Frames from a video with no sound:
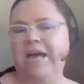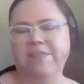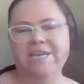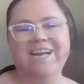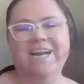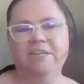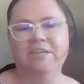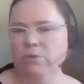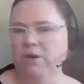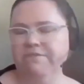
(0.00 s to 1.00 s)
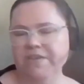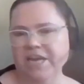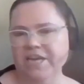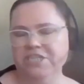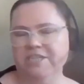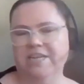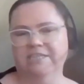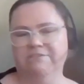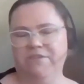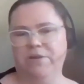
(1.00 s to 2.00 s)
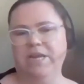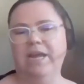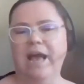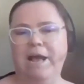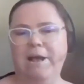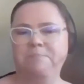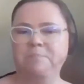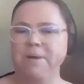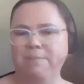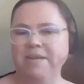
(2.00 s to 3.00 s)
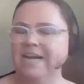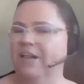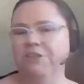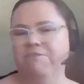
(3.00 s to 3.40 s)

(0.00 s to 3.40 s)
other kind of qualification that is very public health